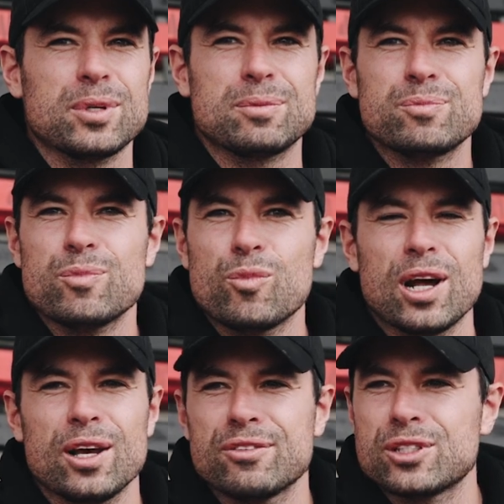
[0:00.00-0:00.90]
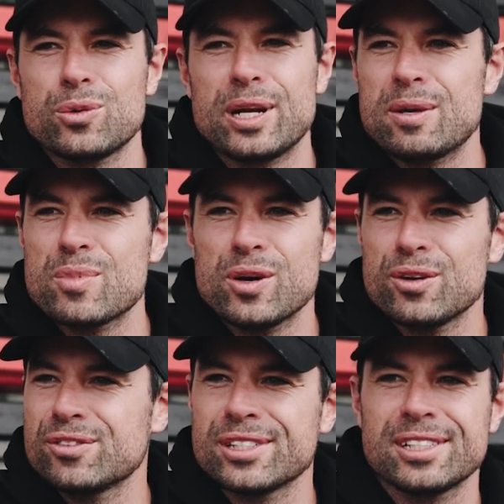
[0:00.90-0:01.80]
with well over 20
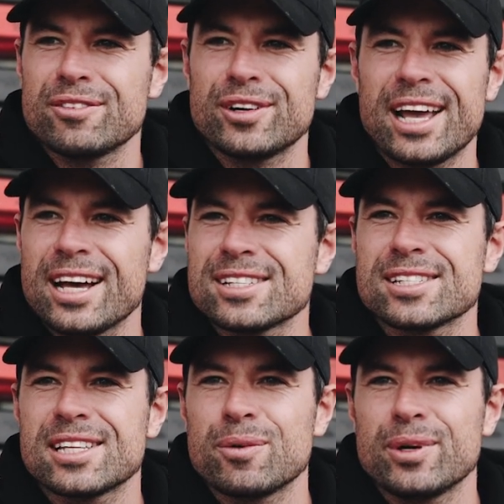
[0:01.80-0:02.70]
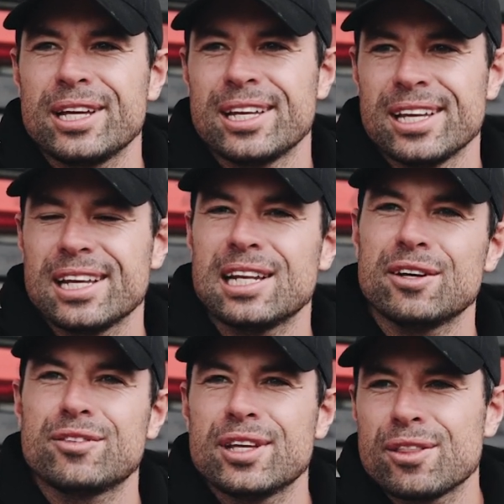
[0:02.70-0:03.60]
moves in different houses that we
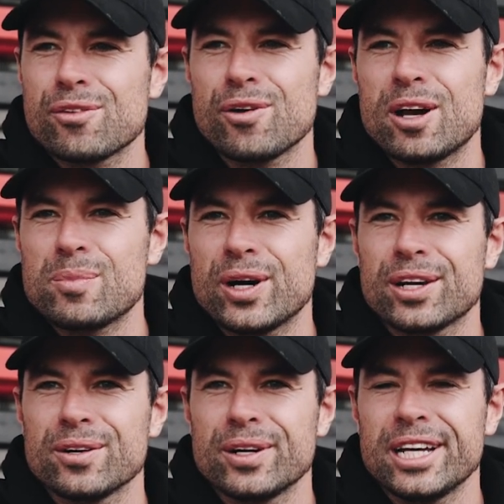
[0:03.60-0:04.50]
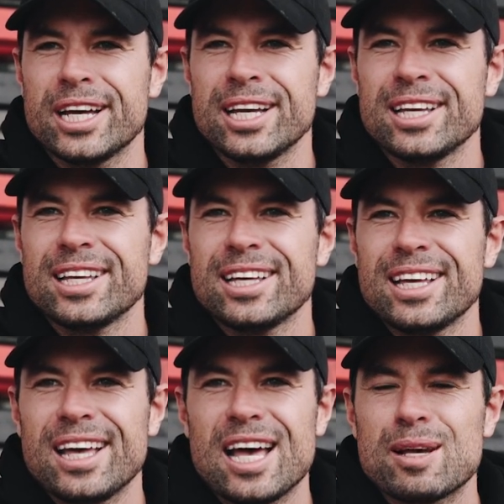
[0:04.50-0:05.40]
lived in throughout my career.
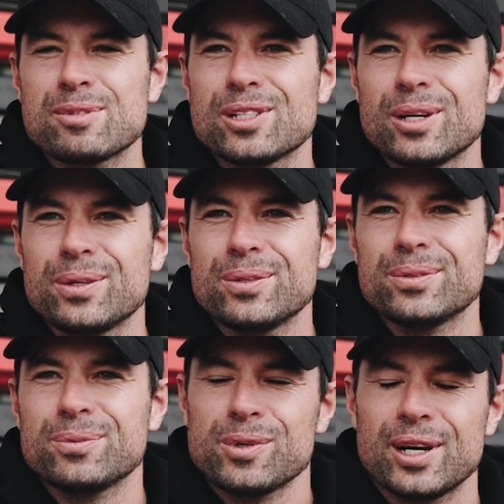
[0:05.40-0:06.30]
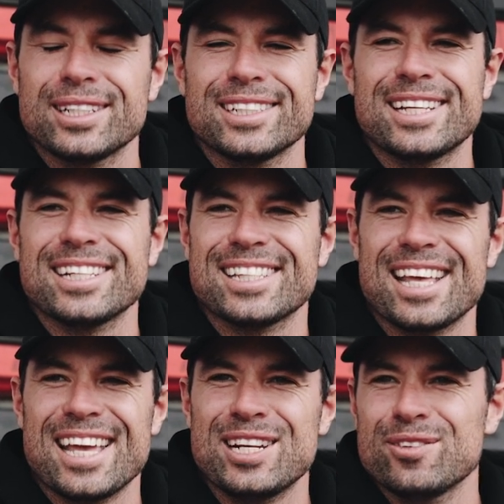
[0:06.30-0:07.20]
So when I did get to
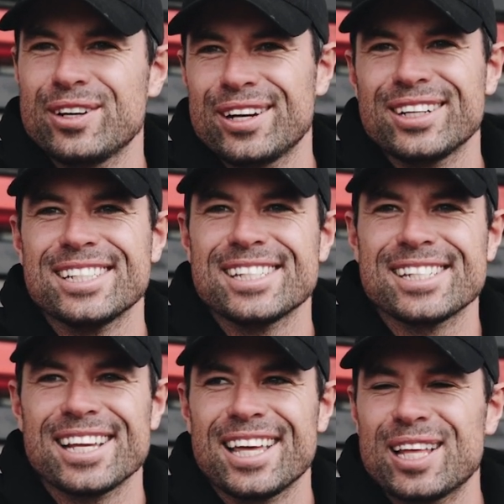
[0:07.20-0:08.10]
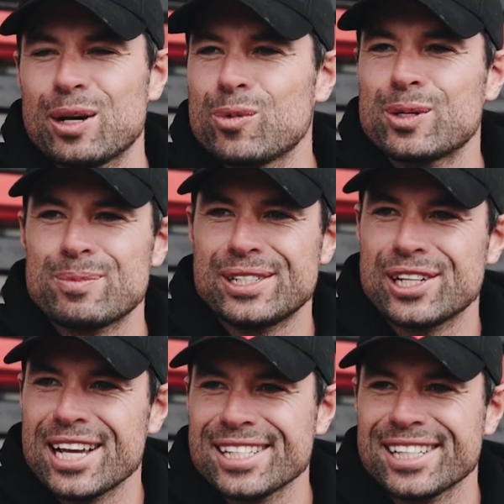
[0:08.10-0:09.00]
the end of it, I did say that I wouldn't be
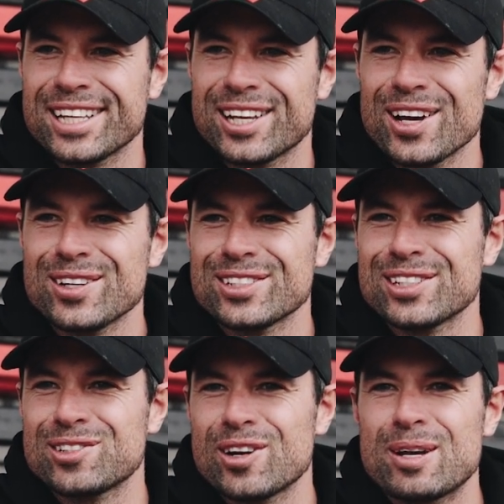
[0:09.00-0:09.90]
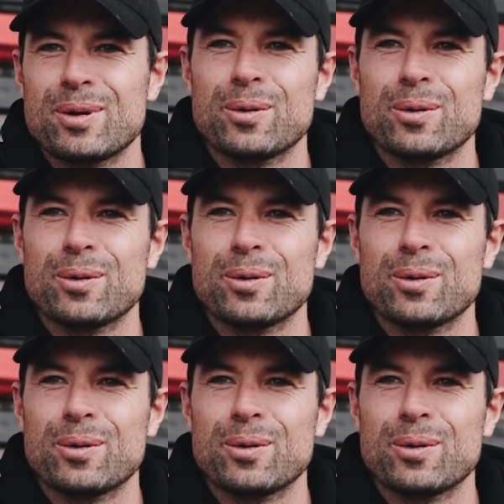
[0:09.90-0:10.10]
chasing the coaching dream and